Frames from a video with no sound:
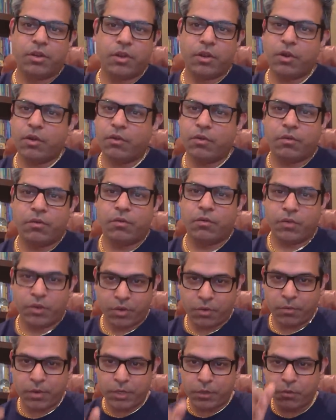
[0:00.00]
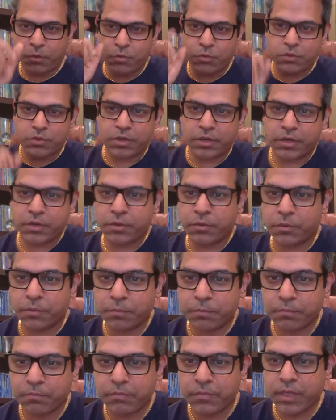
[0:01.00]
No, you know what guru's gonna
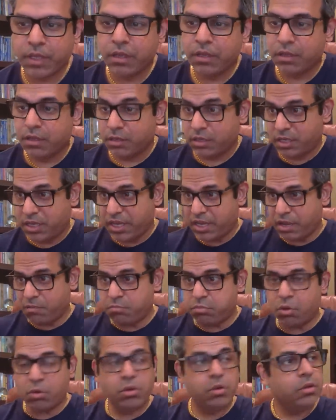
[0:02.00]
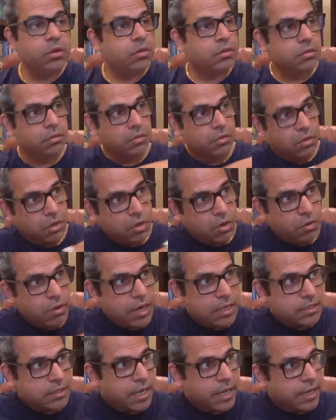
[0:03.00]
do? Take a bowl,
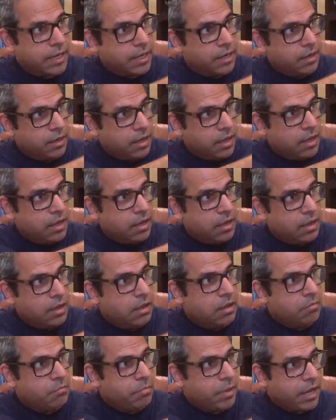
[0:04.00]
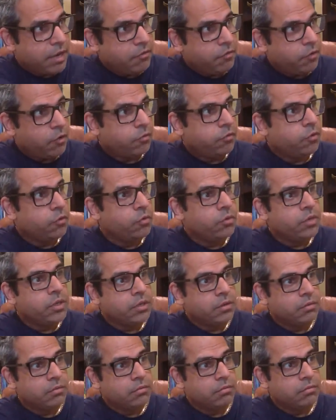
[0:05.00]
go outside, beg for food,
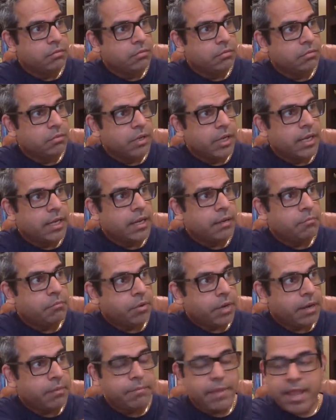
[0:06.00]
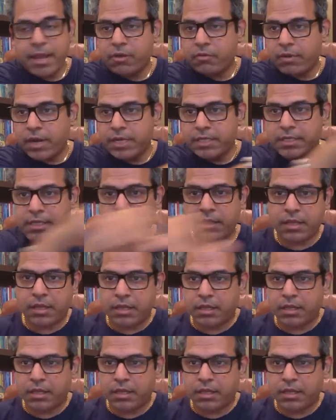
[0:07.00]
and then bring back rice and